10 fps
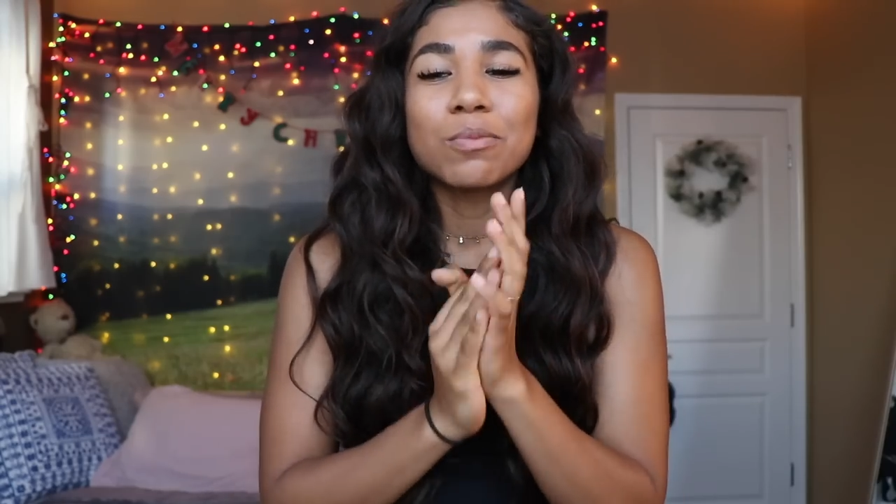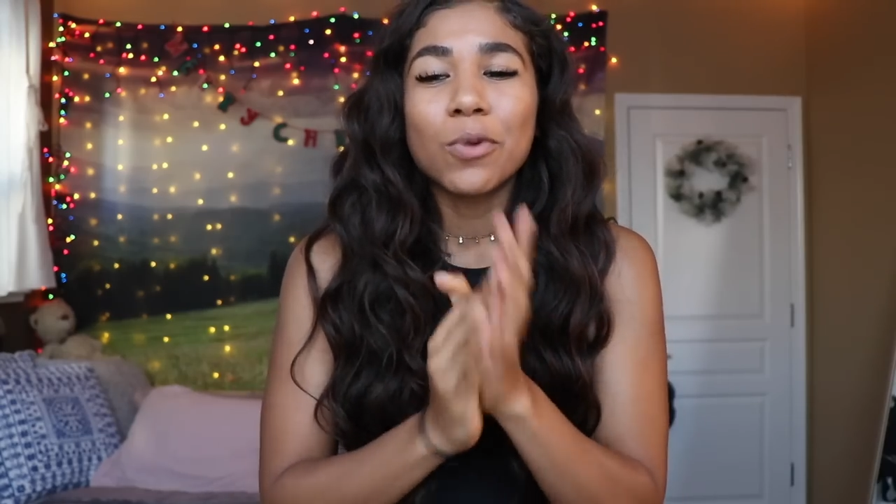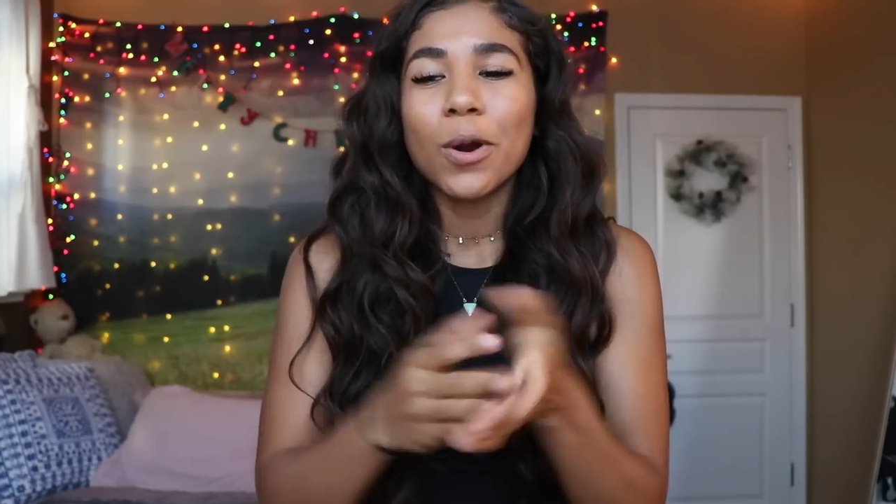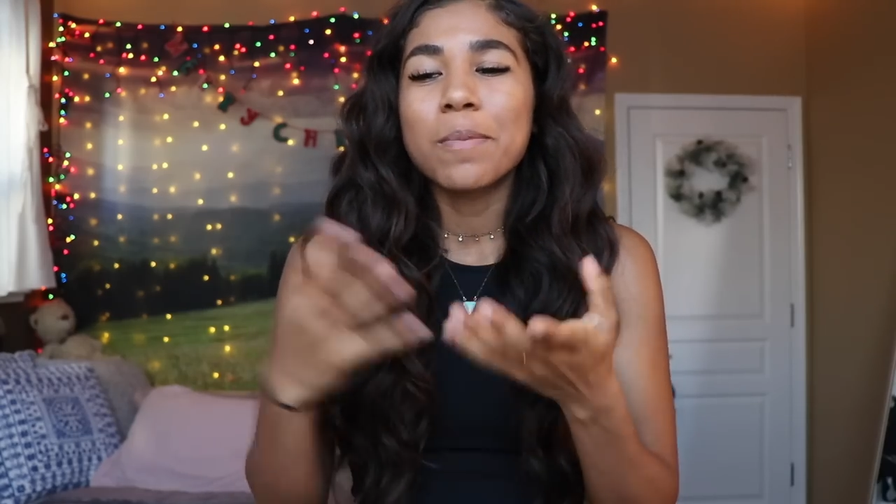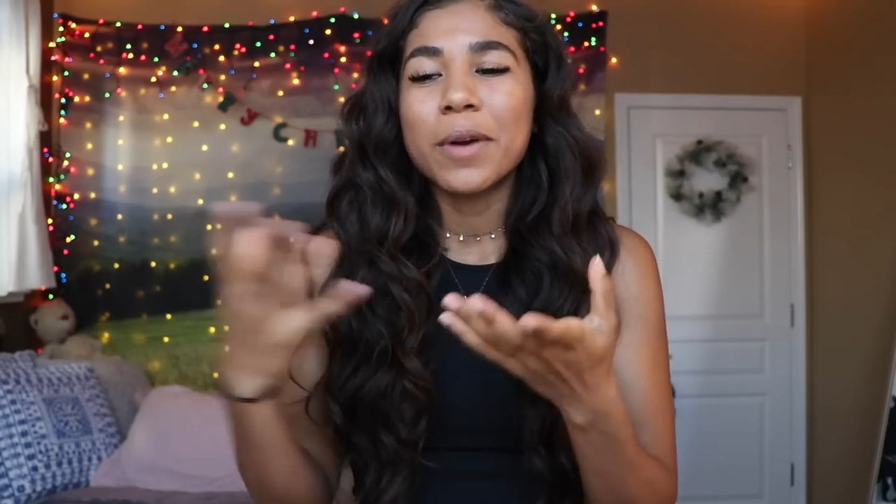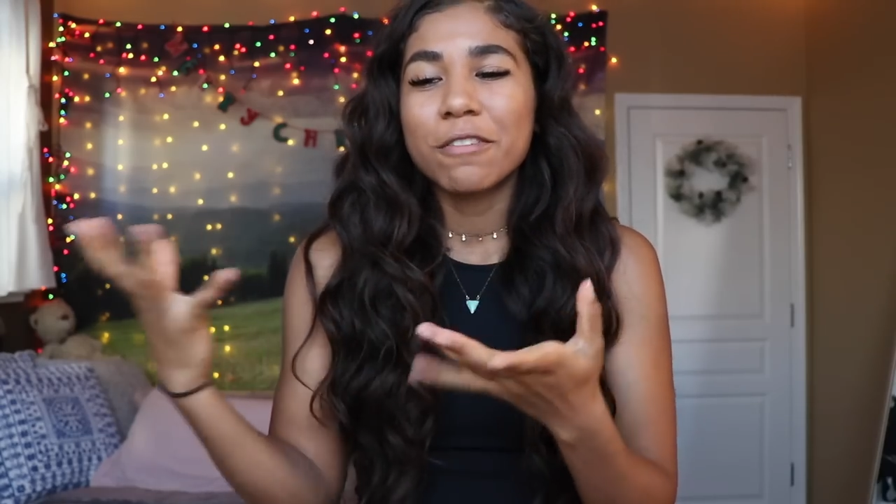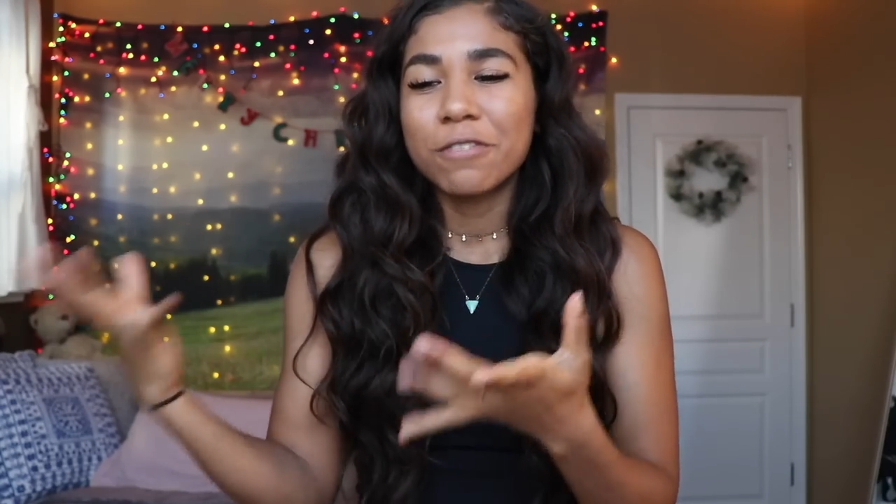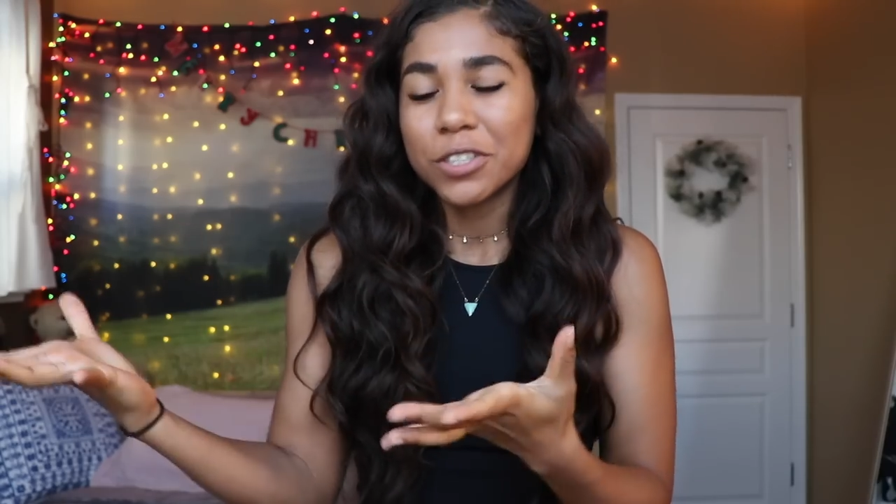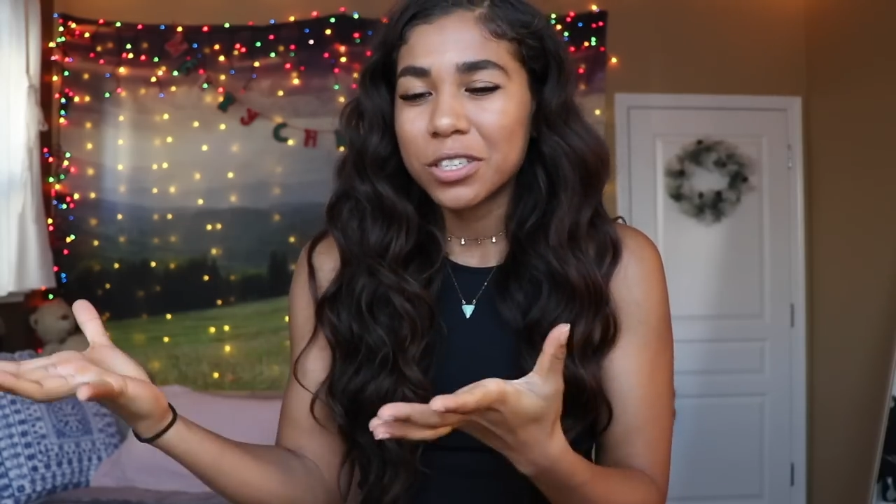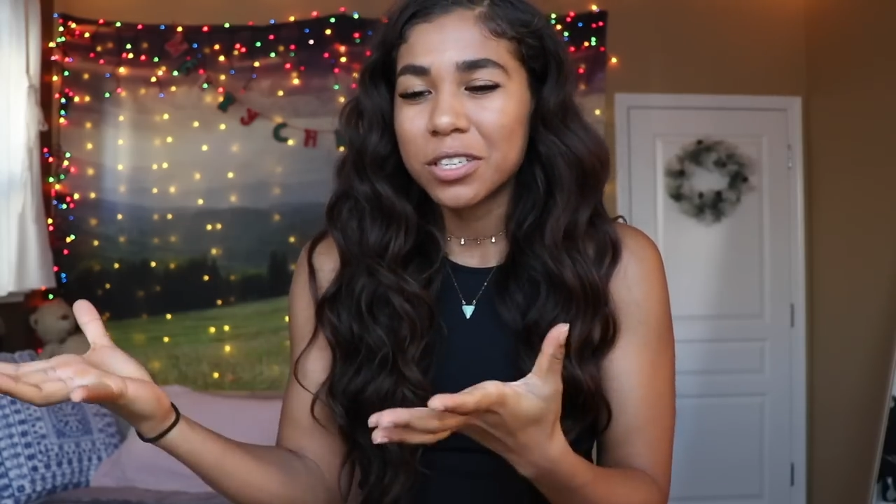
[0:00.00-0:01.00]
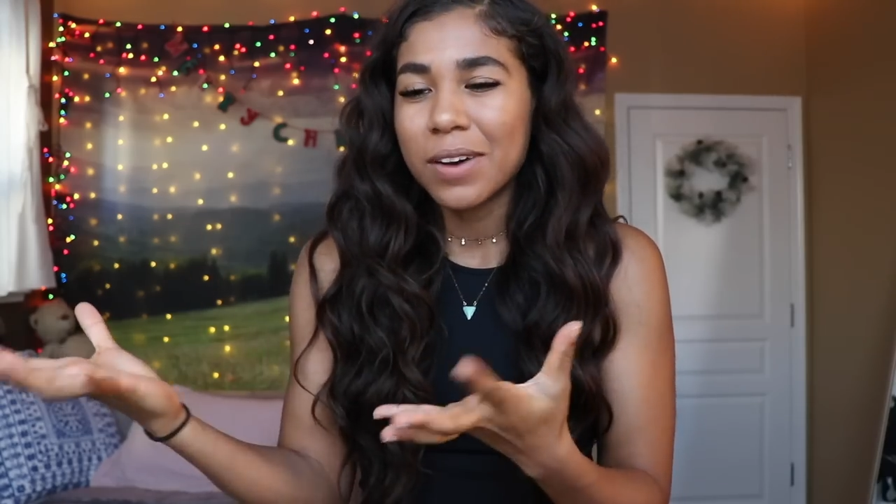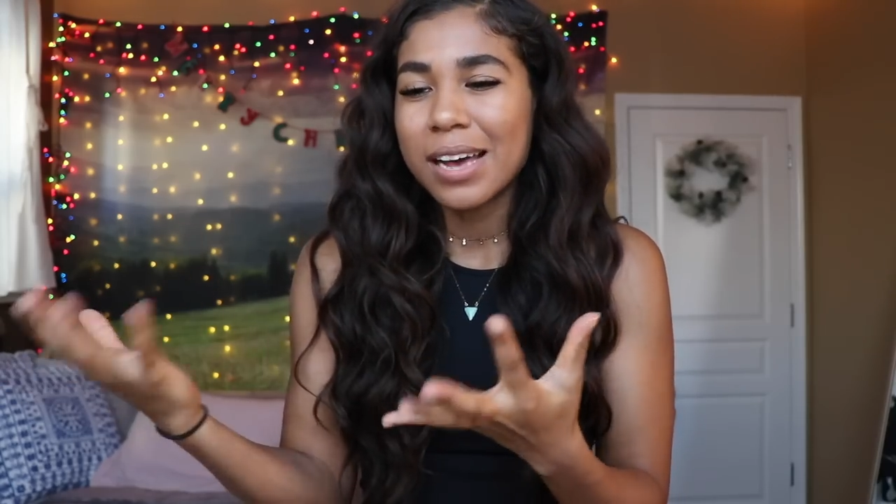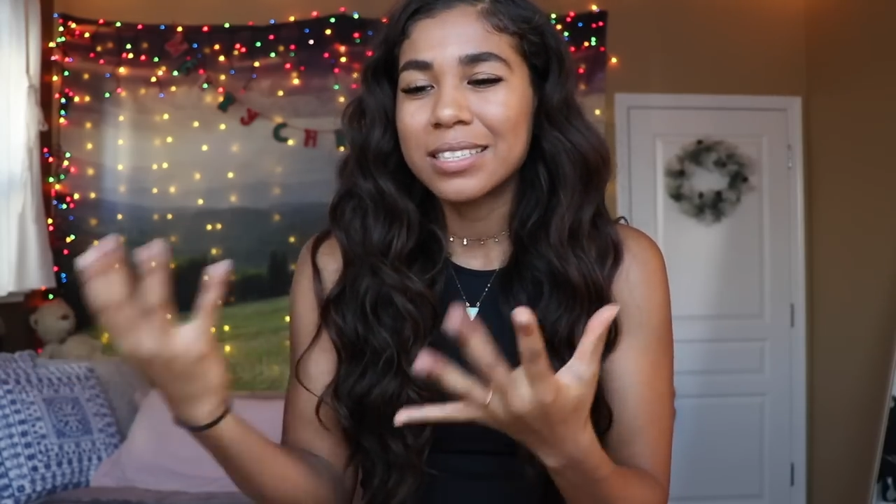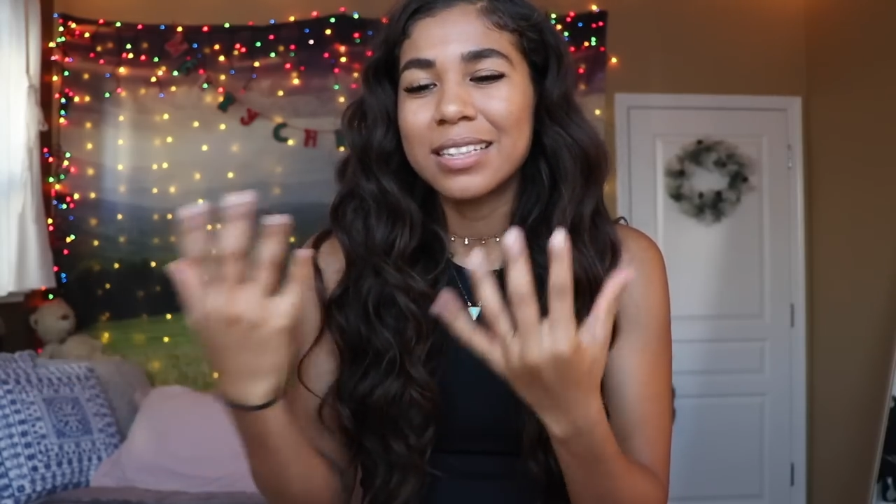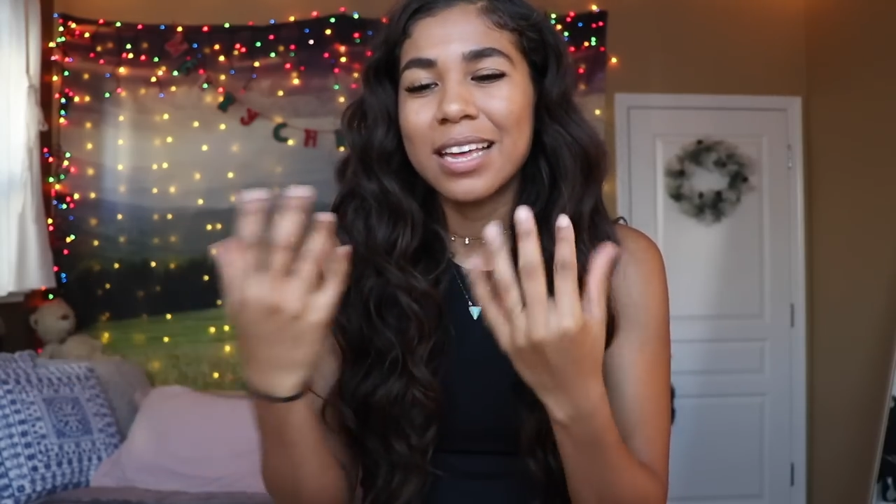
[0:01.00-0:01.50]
more beneficial to us